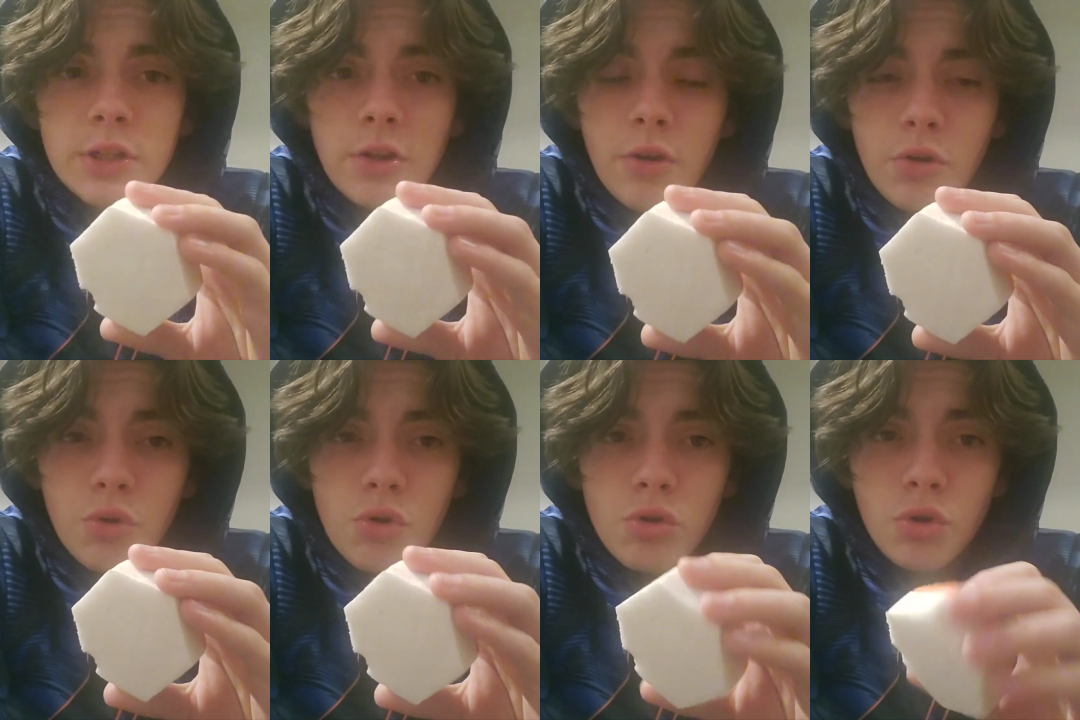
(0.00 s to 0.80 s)
You know,
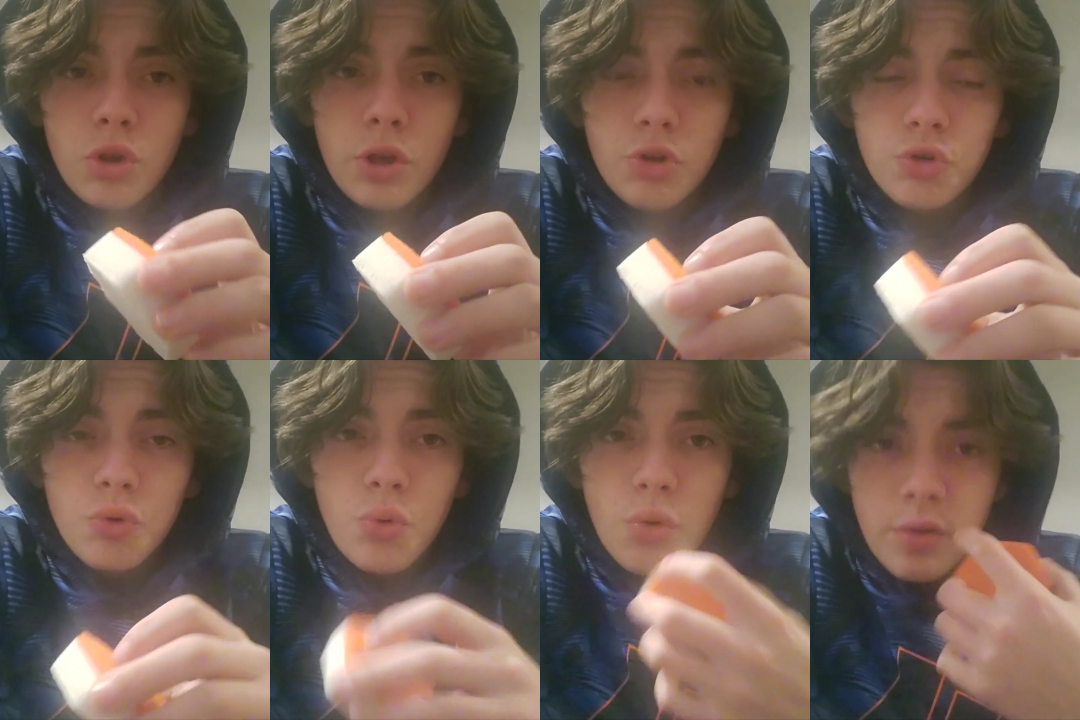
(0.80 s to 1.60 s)
use it to clean your
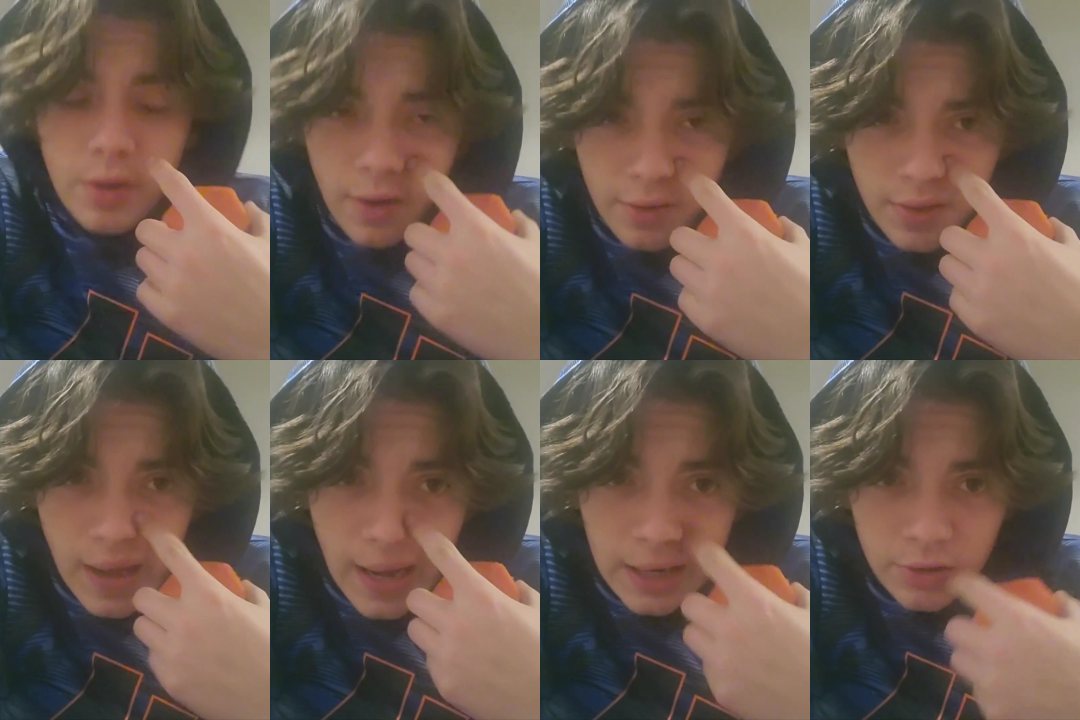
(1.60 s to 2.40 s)
shoes, because
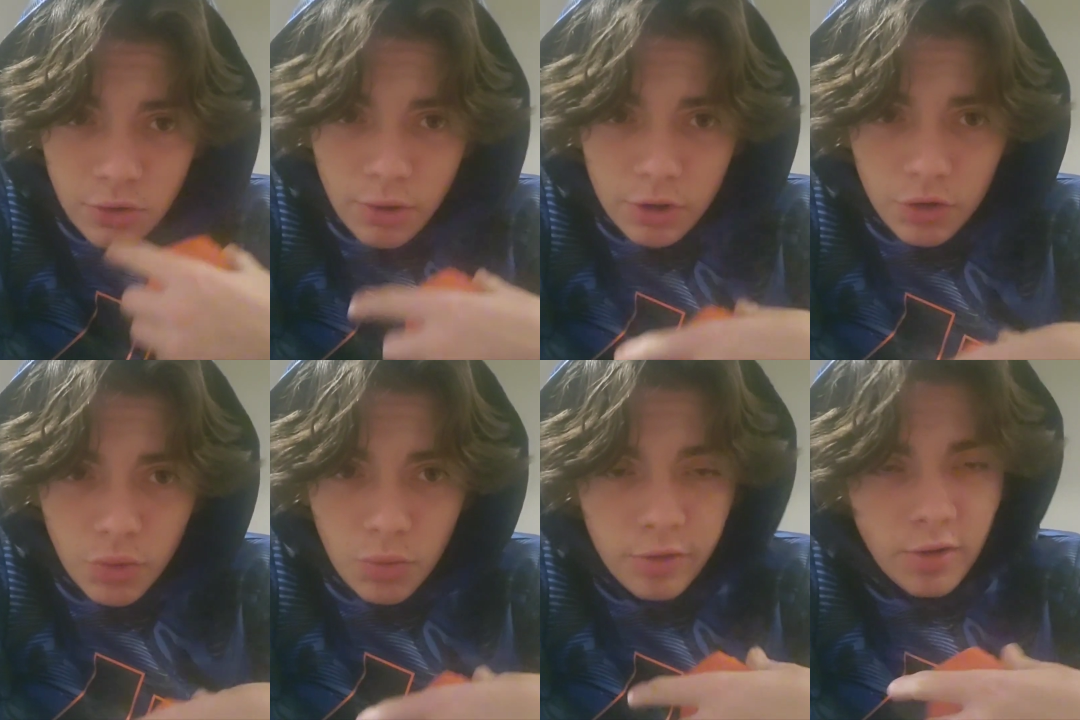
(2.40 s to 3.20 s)
I got dirty
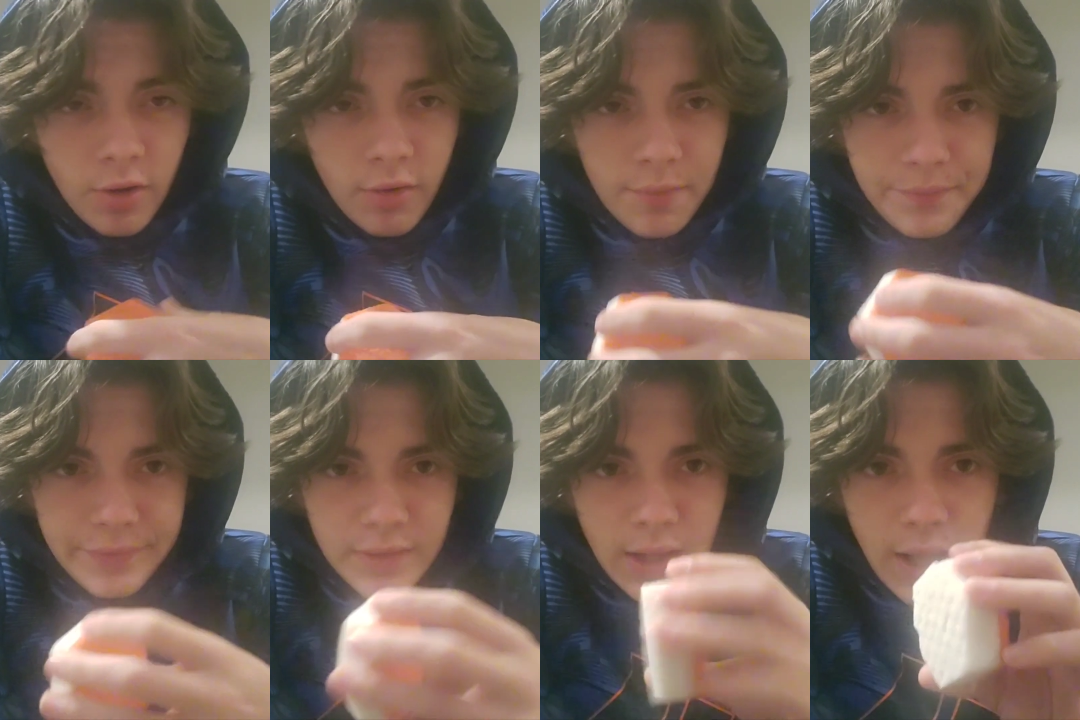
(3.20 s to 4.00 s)
shoes, so
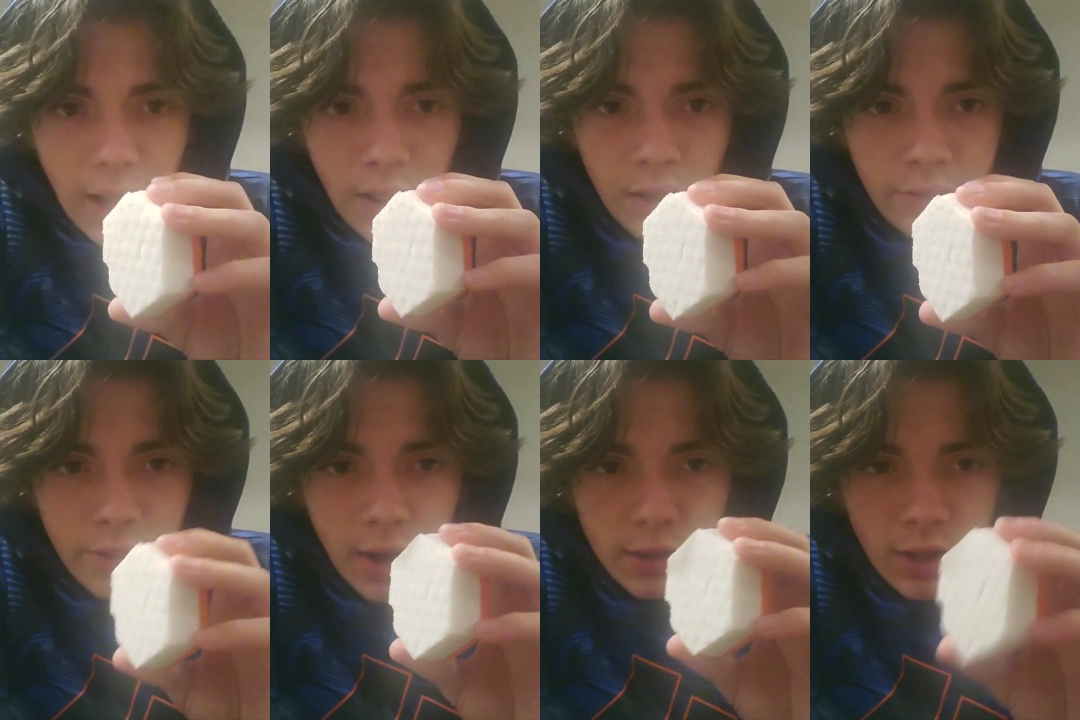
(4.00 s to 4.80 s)
I
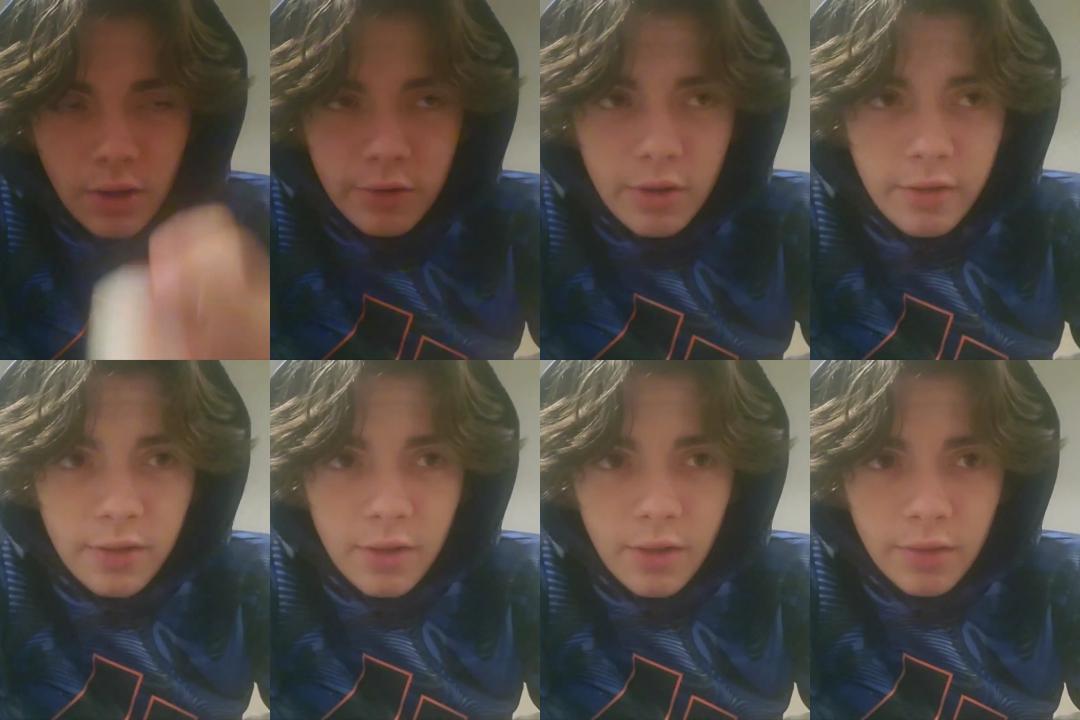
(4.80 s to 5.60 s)
thought I got
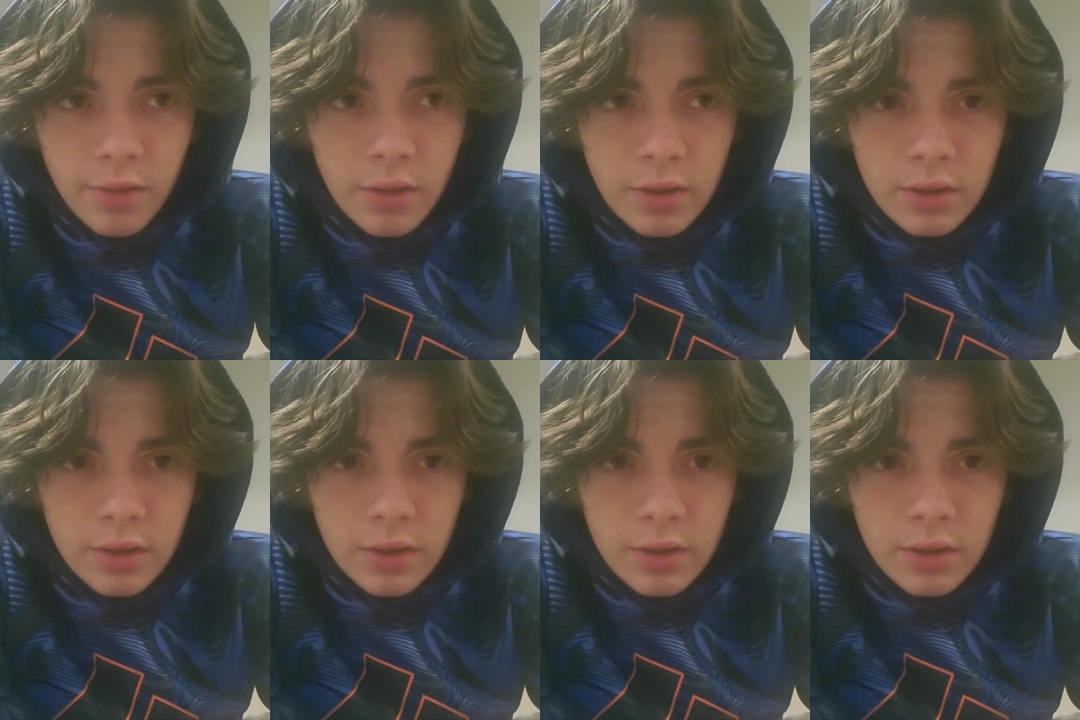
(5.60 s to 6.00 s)
this, and